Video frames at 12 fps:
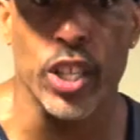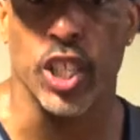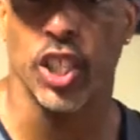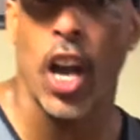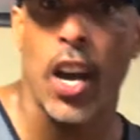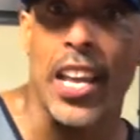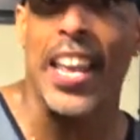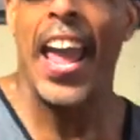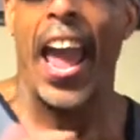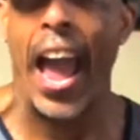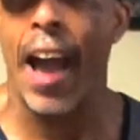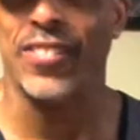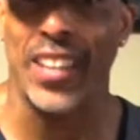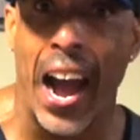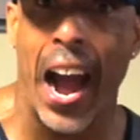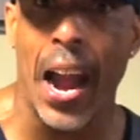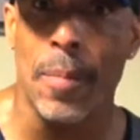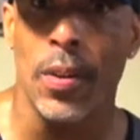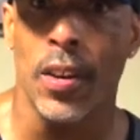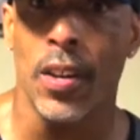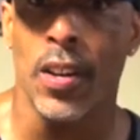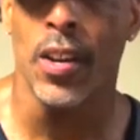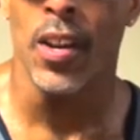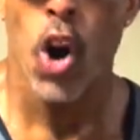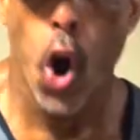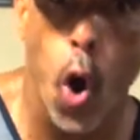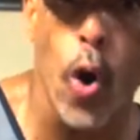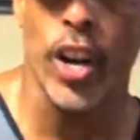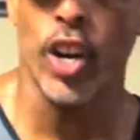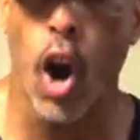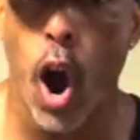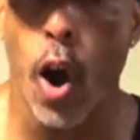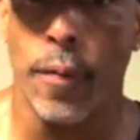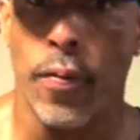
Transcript: study halftime, on and off,